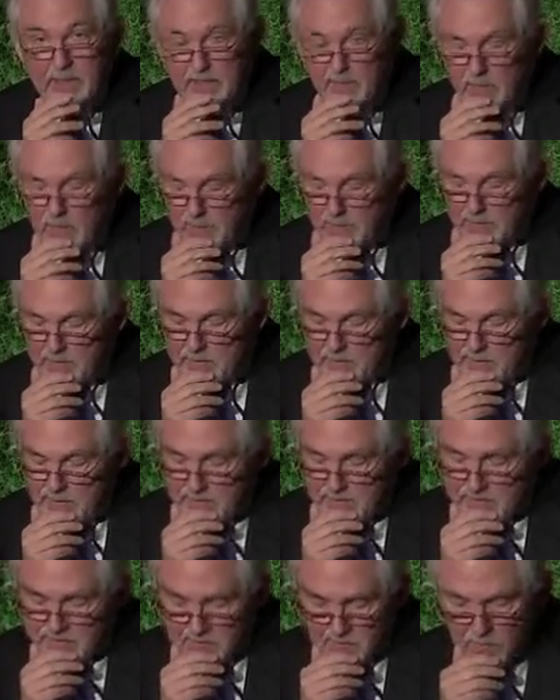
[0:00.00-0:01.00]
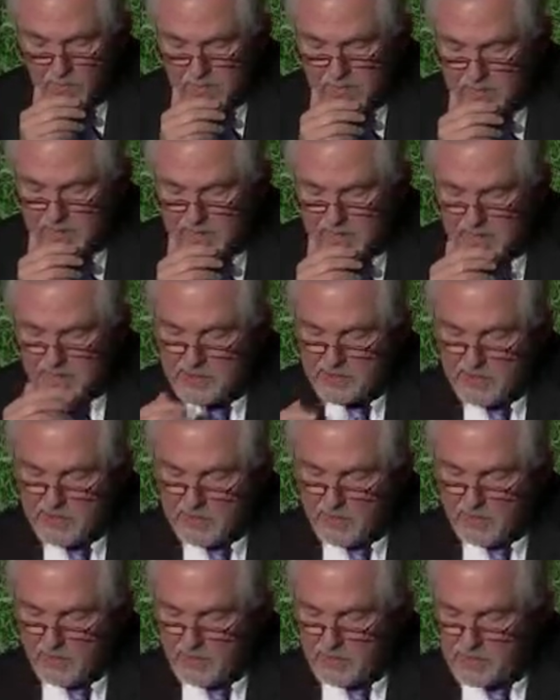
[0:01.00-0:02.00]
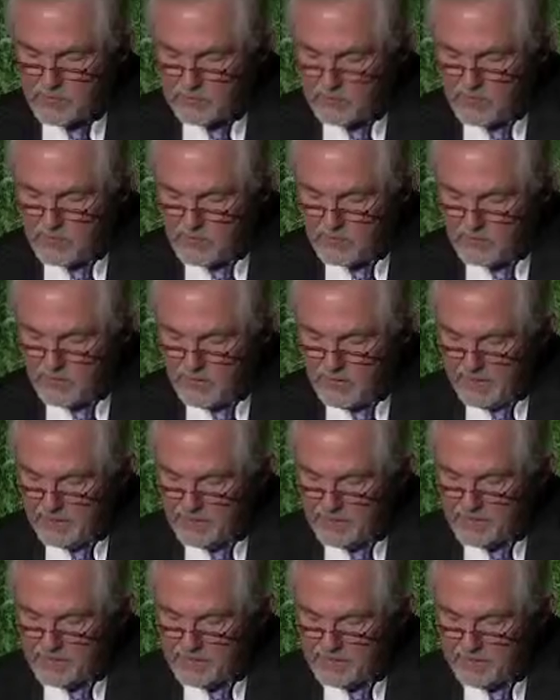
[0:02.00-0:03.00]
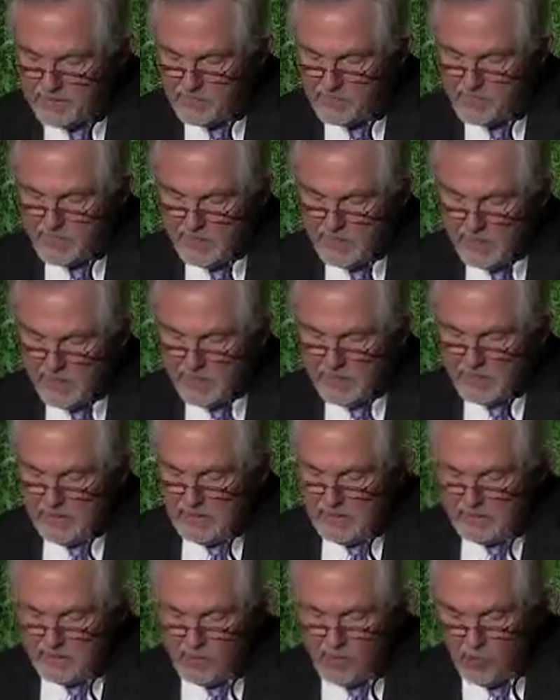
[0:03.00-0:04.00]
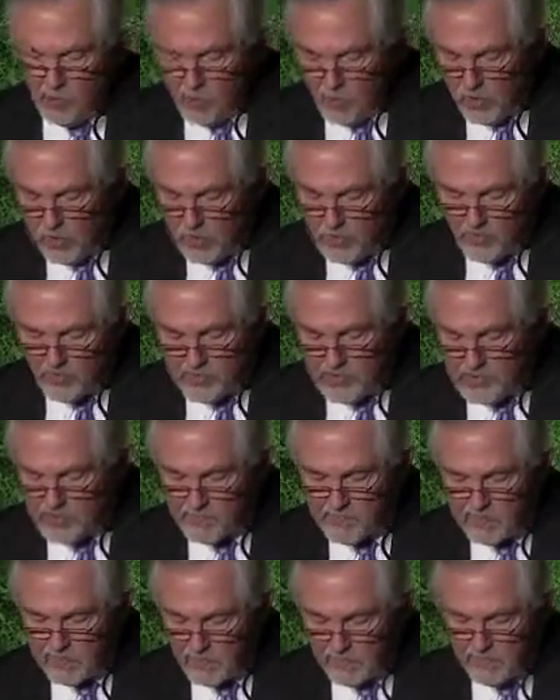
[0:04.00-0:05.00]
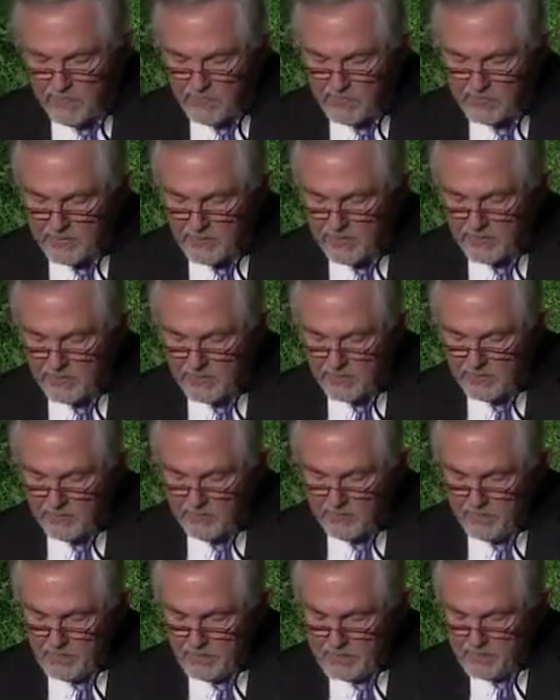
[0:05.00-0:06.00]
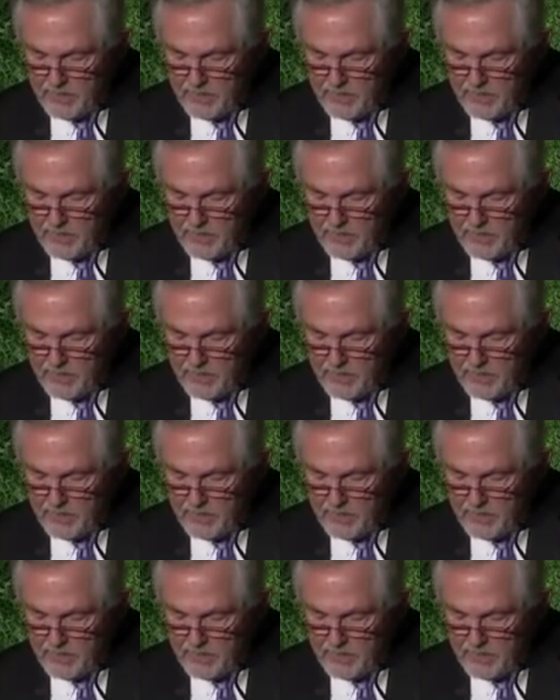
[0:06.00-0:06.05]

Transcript: into one of the nation's first regional health systems, the core hub-and-spoke healthcare delivery